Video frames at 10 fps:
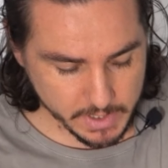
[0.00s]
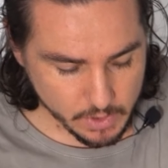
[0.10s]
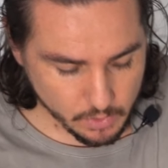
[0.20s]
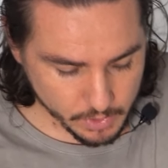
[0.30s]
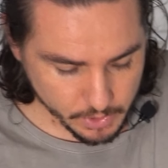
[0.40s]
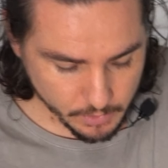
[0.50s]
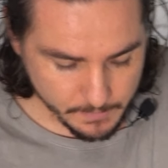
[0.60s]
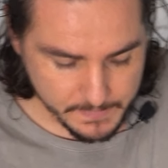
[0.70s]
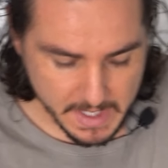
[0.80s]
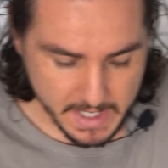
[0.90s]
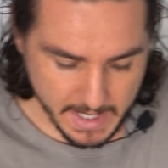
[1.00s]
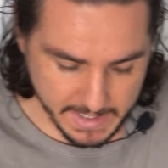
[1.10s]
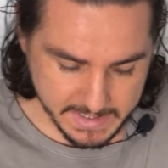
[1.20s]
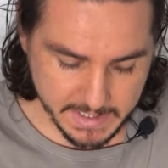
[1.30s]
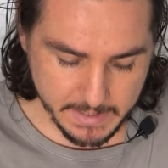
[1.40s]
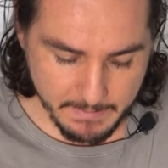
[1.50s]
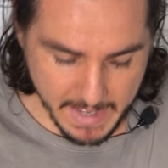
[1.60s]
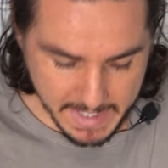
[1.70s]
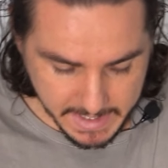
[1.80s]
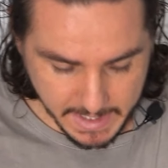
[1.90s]
with the oil, and it's going to
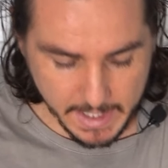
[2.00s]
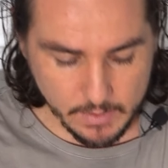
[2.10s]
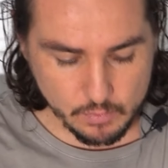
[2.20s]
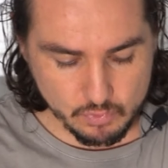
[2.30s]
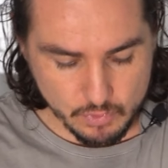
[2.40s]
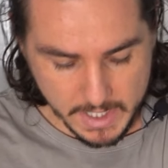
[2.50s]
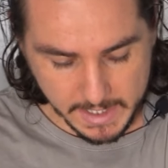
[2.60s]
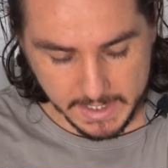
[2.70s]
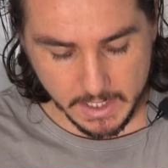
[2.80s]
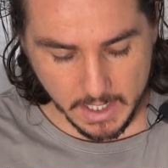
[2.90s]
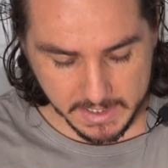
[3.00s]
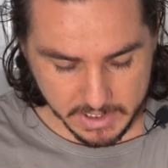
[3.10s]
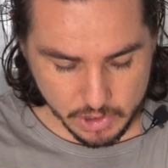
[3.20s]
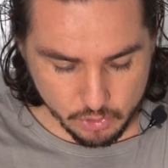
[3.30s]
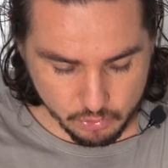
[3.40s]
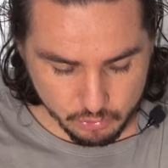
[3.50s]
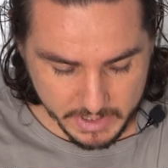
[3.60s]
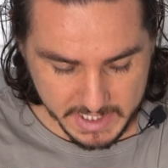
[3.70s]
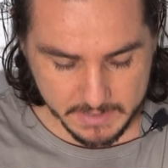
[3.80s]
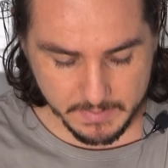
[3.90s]
make it really nice and
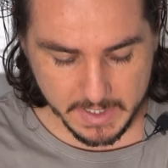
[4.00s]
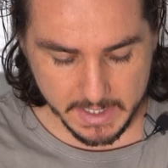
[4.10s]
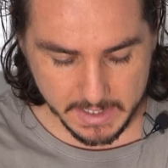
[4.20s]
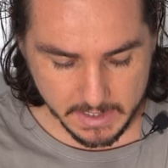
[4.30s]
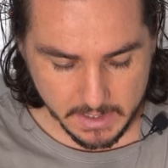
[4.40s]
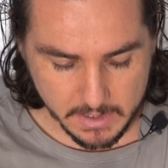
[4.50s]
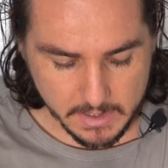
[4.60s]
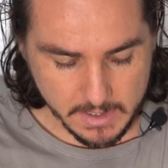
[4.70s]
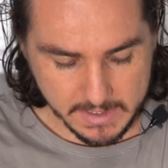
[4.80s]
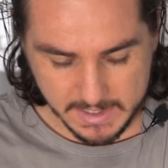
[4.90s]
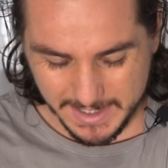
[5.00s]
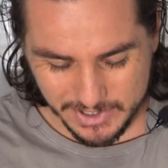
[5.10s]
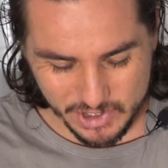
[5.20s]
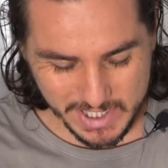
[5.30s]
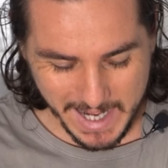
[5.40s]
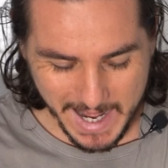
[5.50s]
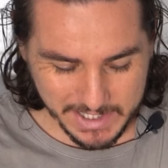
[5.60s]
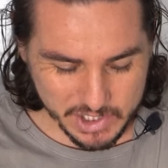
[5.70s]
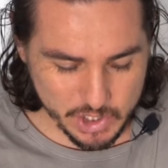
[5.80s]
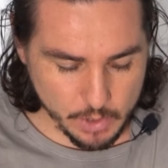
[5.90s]
crispy. It's going to just
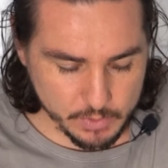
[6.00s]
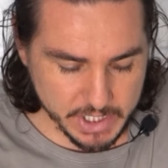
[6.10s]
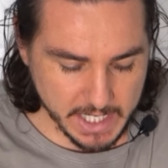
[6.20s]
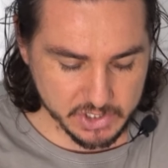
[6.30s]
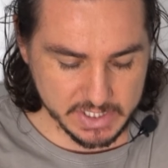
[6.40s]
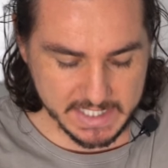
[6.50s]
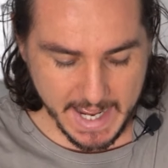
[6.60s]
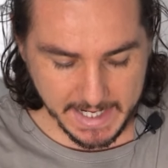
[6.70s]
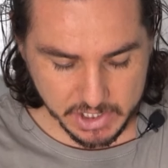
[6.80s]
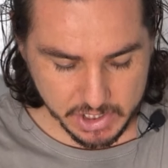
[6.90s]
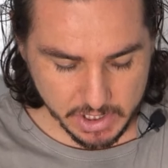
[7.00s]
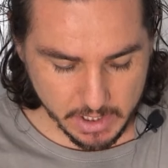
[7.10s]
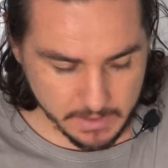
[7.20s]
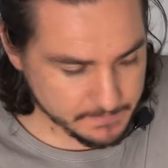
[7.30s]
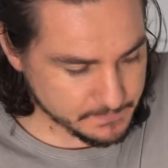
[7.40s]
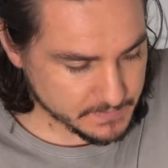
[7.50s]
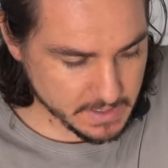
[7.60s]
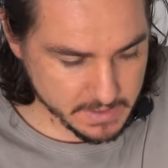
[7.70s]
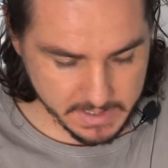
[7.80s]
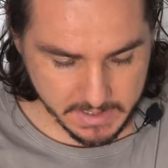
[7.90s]
add so much extra texture
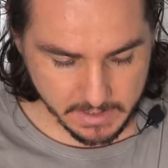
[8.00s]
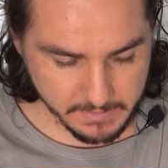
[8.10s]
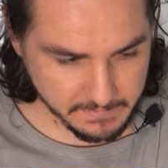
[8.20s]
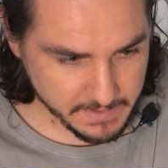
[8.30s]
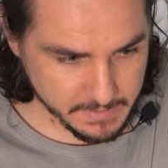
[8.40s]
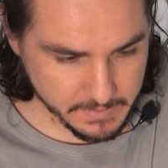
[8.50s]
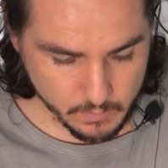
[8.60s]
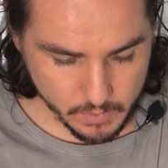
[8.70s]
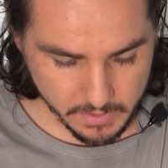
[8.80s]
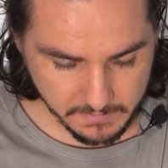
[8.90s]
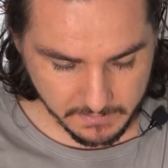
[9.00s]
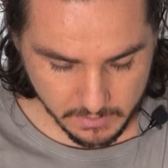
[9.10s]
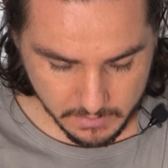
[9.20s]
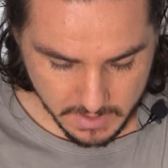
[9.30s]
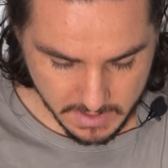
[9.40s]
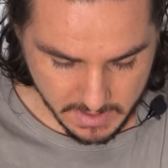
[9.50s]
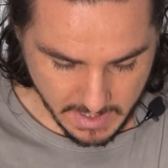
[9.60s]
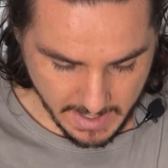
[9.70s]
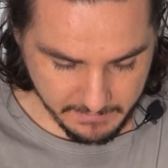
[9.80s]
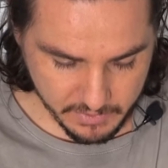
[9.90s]
that it's going to be flipping wonderful.
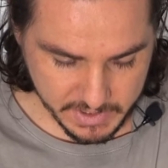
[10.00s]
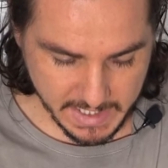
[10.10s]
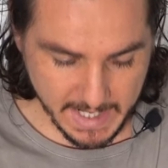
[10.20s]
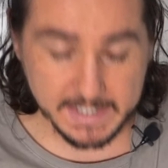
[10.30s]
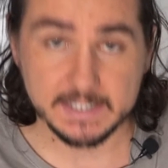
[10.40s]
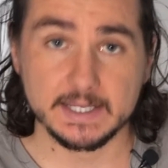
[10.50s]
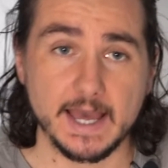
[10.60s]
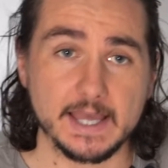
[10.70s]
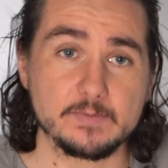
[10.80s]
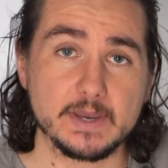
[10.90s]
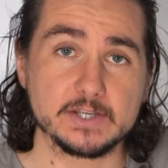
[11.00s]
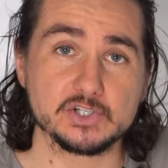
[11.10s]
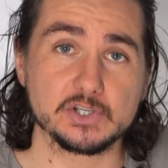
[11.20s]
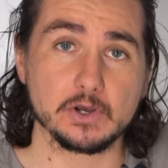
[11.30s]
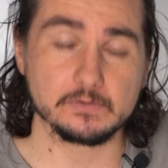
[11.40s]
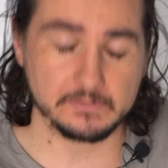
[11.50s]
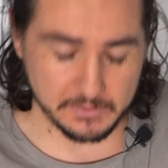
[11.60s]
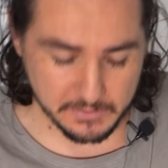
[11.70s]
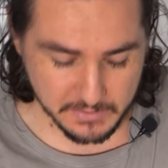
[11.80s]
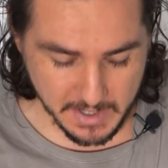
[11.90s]
Everyone's going to ask you how you made your
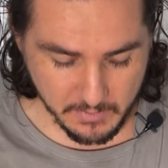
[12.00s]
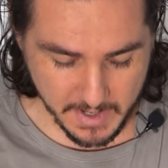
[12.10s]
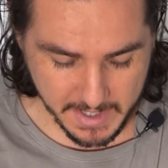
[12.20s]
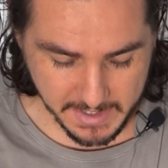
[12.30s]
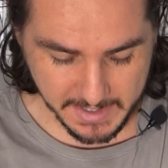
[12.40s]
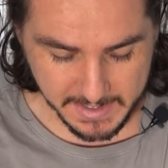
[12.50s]
tofu that way,